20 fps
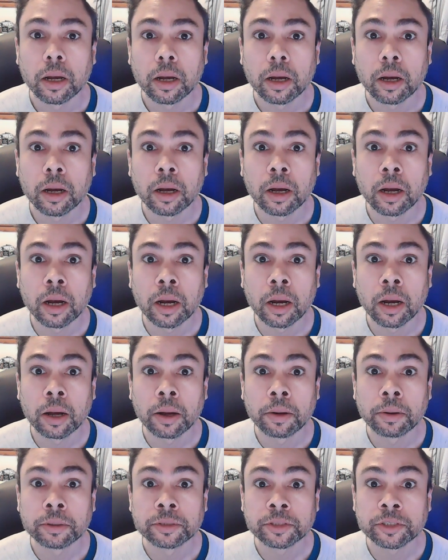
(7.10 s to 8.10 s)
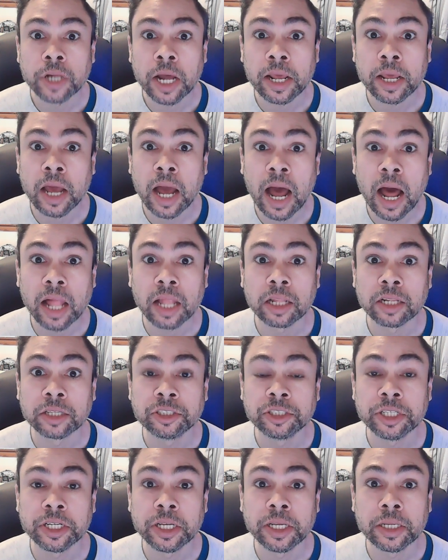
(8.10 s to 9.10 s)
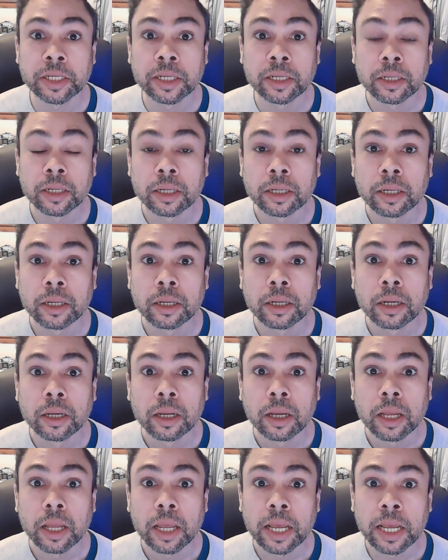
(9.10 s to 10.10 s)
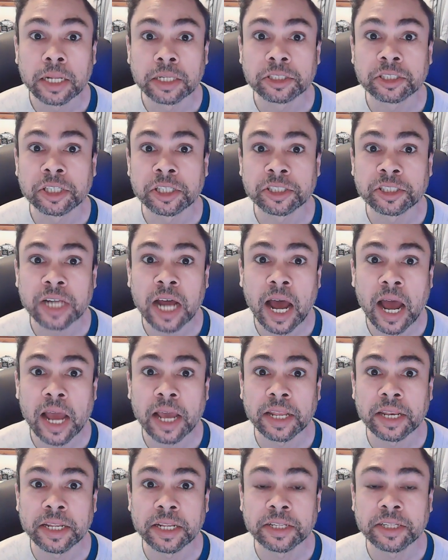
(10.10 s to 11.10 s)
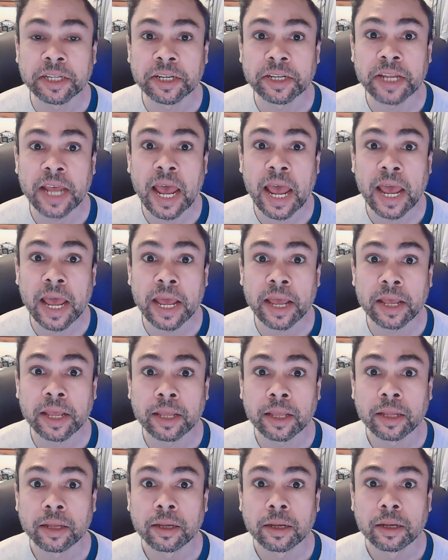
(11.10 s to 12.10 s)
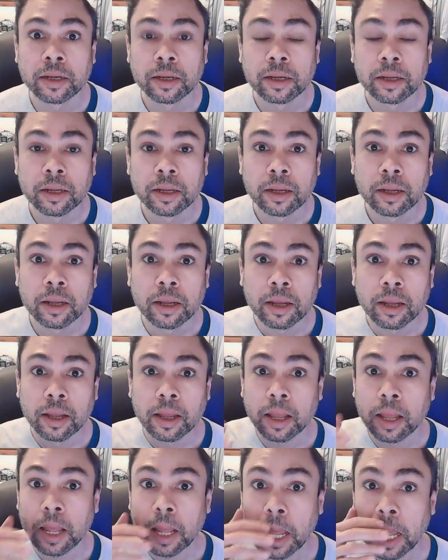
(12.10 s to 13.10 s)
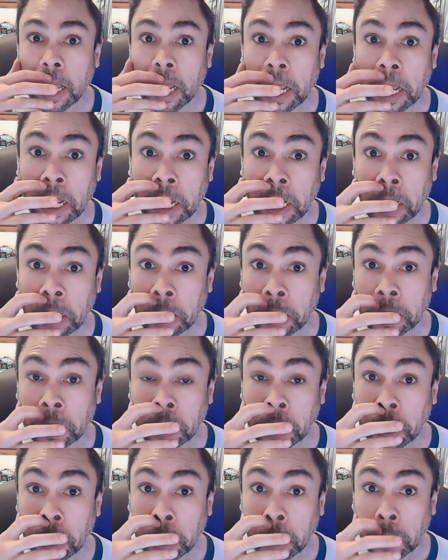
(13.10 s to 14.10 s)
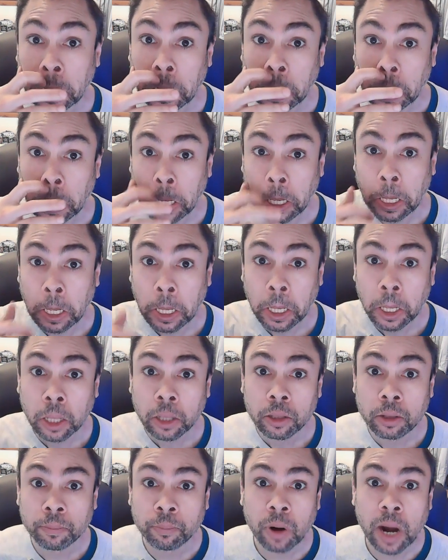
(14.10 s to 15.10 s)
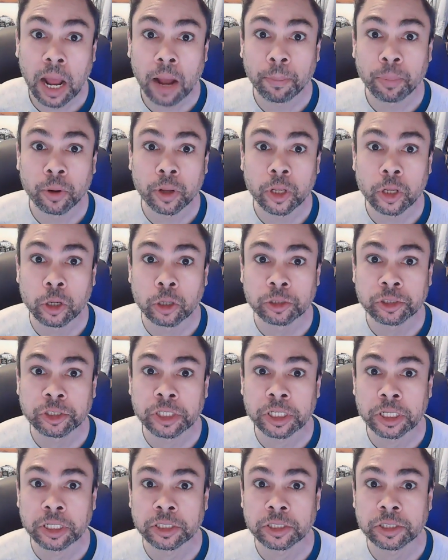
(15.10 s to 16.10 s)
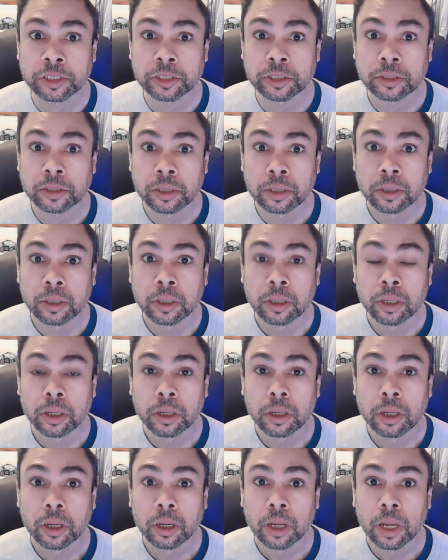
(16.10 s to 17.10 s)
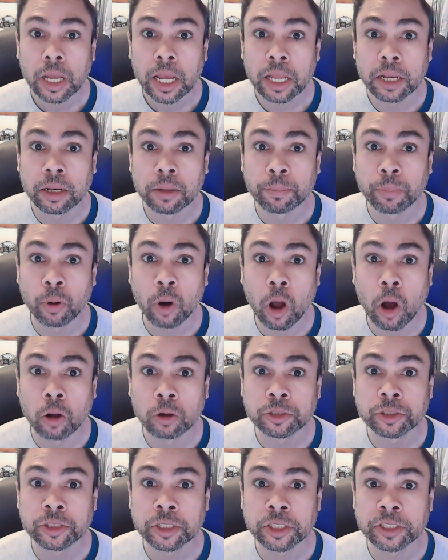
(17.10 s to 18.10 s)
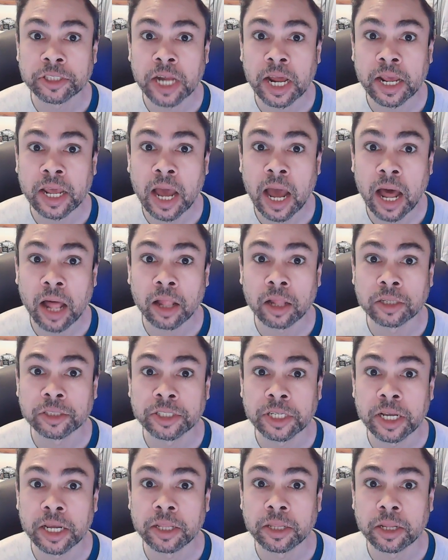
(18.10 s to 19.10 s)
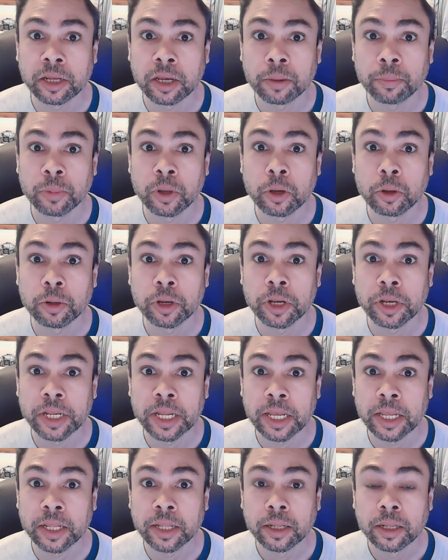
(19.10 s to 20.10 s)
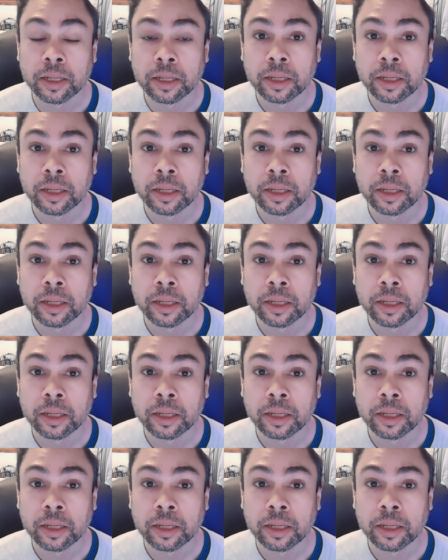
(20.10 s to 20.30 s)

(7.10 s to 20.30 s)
uh, psychology in society today and the proper uses and approach to psychology in the community